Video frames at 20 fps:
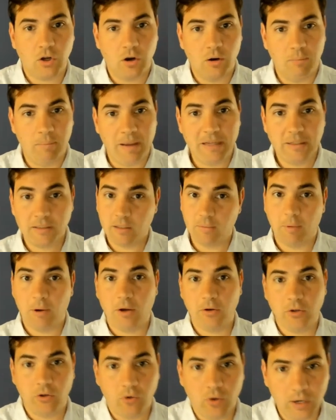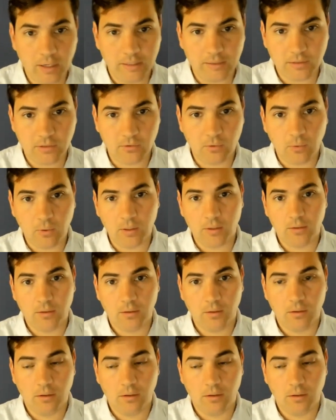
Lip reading: are based upon your credit score.